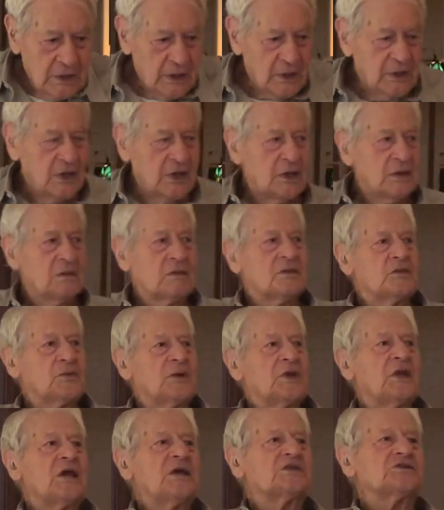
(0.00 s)
And then
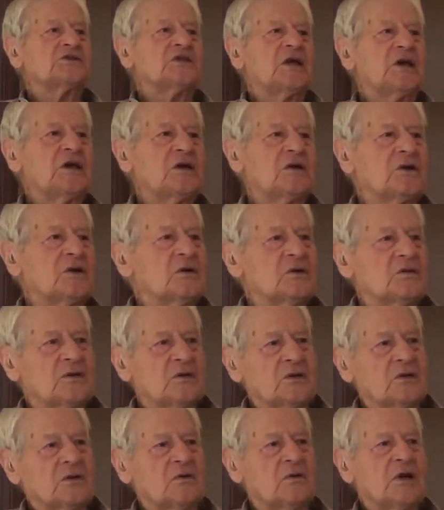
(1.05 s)
3 days later, a
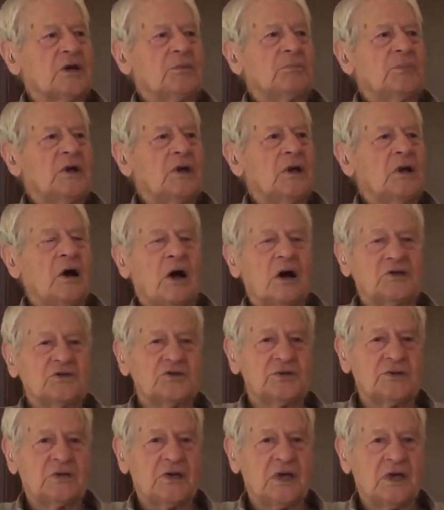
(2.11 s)
great big
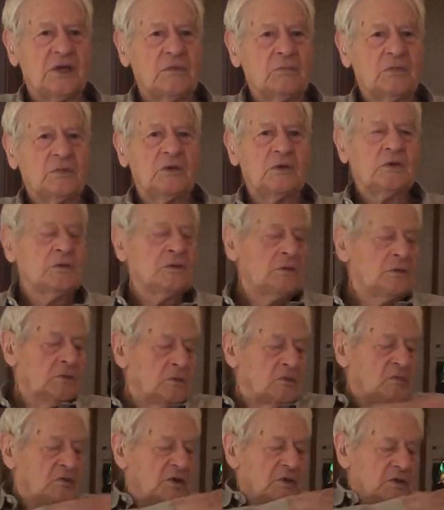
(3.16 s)
honcho came
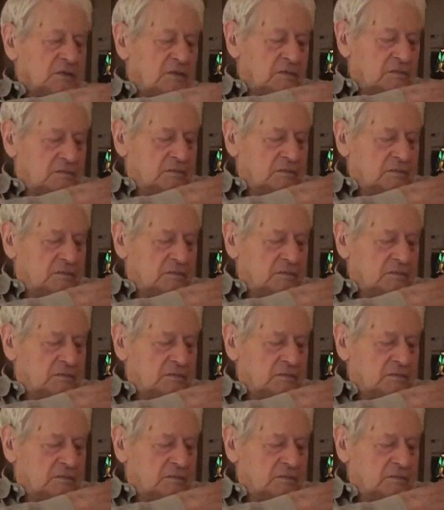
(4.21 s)
with